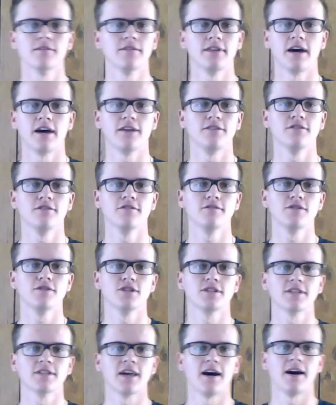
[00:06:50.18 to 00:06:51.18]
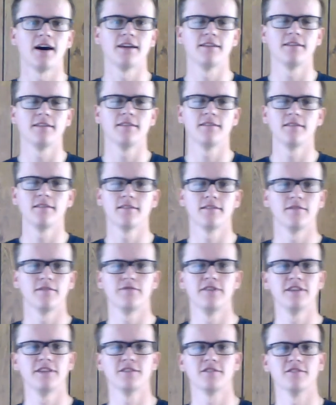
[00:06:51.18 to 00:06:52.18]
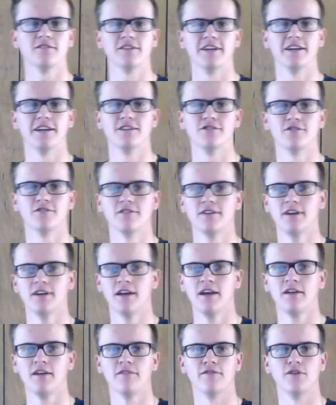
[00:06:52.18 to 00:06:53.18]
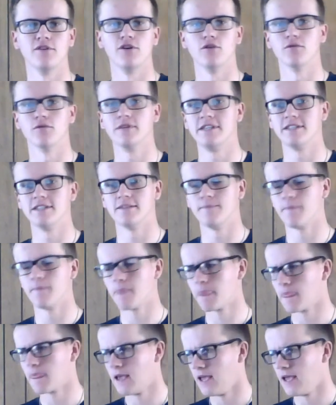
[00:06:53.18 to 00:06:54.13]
now you just got physically injured for no reason.